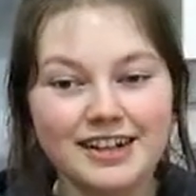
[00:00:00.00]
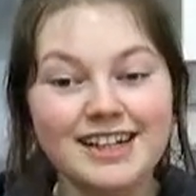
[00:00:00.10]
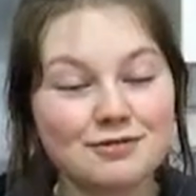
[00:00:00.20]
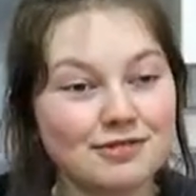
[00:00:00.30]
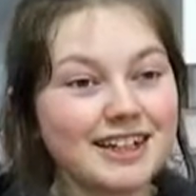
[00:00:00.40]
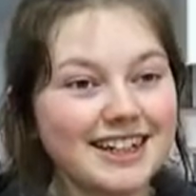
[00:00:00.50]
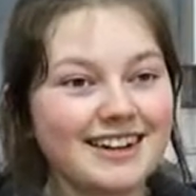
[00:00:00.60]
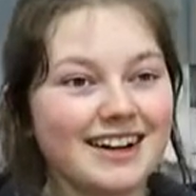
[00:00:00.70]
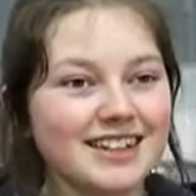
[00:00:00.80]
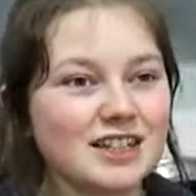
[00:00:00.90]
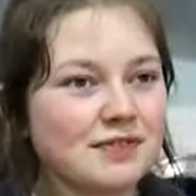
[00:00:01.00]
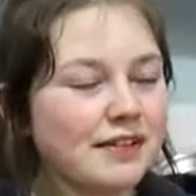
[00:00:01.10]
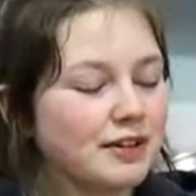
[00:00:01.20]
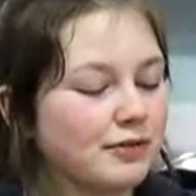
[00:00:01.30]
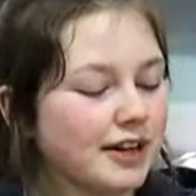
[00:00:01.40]
It's really nice. It's
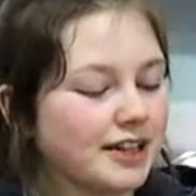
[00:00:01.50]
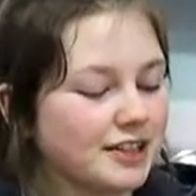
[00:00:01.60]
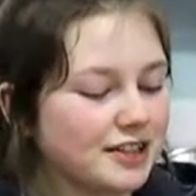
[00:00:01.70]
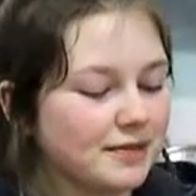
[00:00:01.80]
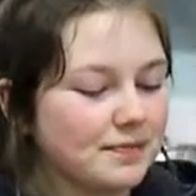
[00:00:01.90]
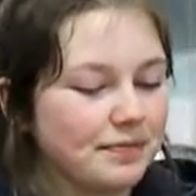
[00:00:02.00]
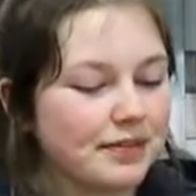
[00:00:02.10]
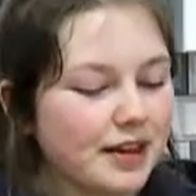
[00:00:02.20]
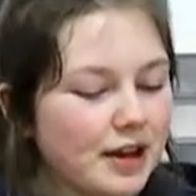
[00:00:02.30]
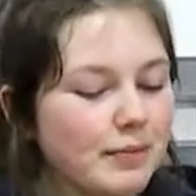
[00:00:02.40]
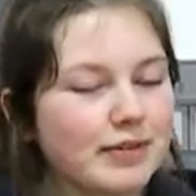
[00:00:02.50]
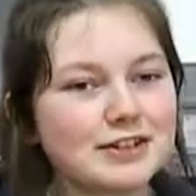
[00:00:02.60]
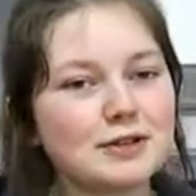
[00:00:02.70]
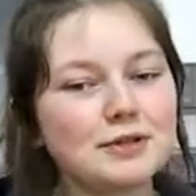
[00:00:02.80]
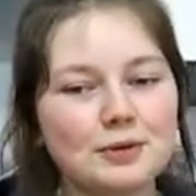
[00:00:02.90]
very rich, but I
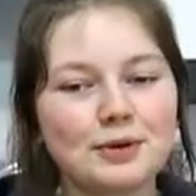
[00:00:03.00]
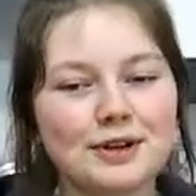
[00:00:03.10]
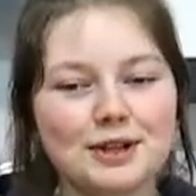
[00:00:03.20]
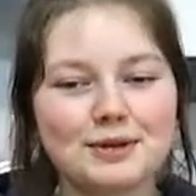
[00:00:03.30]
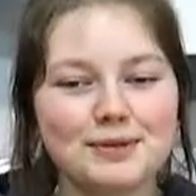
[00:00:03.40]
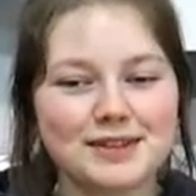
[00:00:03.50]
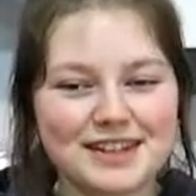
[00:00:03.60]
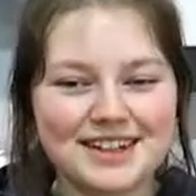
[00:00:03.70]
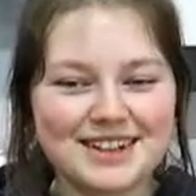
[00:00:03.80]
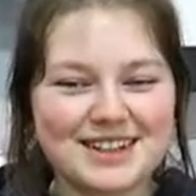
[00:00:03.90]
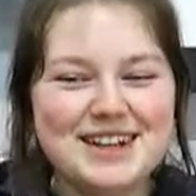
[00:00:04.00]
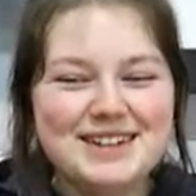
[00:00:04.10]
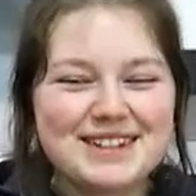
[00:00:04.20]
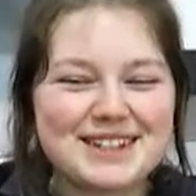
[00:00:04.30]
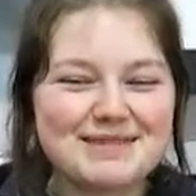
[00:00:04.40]
don't know what Louis would think
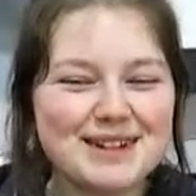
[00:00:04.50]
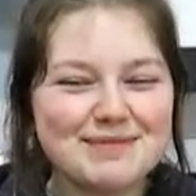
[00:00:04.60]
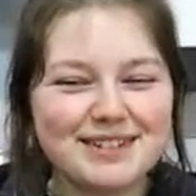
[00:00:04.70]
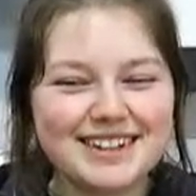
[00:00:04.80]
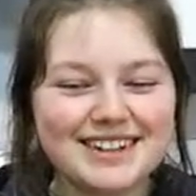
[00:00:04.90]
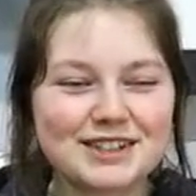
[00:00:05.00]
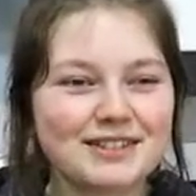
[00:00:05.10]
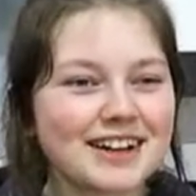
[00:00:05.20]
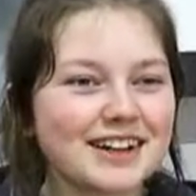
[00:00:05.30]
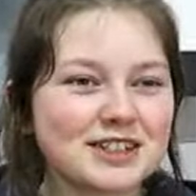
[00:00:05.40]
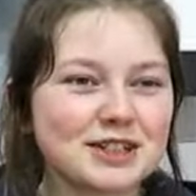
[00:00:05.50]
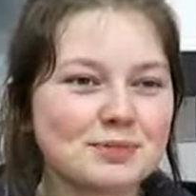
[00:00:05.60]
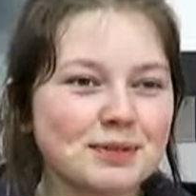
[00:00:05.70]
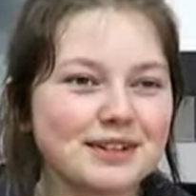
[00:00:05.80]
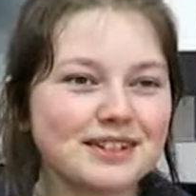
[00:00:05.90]
to me. Do you reckon I should just
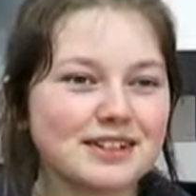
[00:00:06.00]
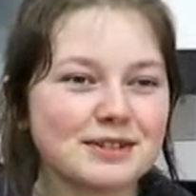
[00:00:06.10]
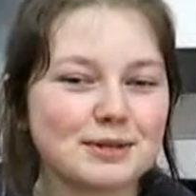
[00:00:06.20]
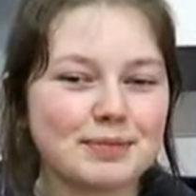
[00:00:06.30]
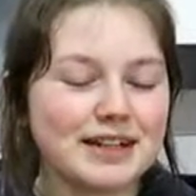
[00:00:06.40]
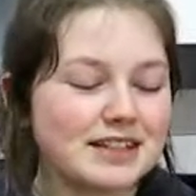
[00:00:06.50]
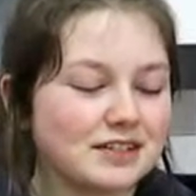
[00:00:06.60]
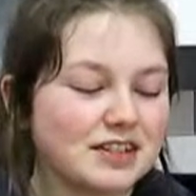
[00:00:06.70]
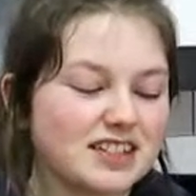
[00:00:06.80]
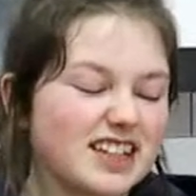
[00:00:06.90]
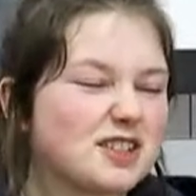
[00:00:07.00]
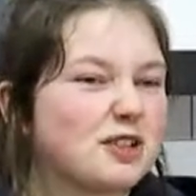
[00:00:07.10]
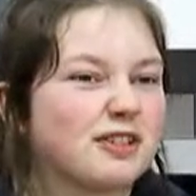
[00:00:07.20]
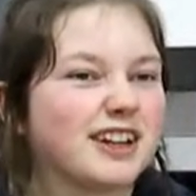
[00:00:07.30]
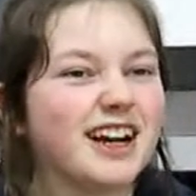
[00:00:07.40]
put it on the pizza and just say
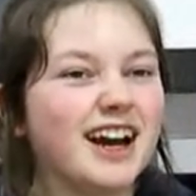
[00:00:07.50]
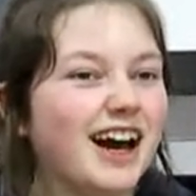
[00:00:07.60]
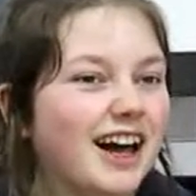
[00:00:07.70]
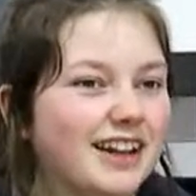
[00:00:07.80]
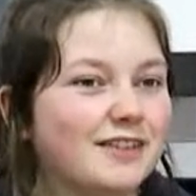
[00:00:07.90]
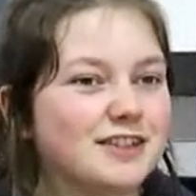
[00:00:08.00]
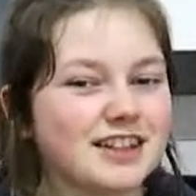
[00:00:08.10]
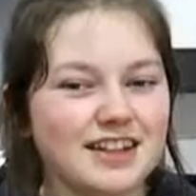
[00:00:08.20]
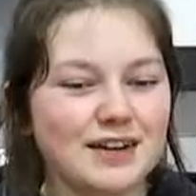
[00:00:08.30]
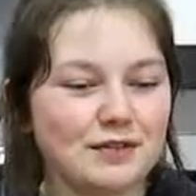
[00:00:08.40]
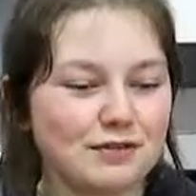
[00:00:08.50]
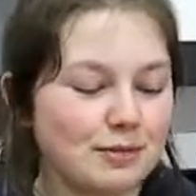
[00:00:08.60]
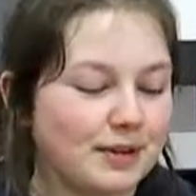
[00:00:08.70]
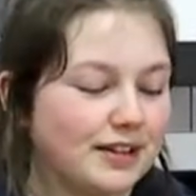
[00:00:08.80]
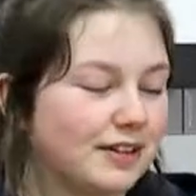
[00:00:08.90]
sorry and left it in the oven for a
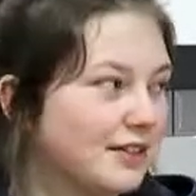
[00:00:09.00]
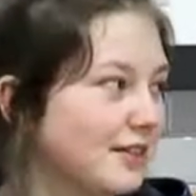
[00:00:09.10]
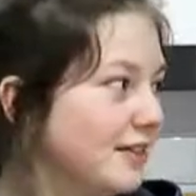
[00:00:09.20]
bit long?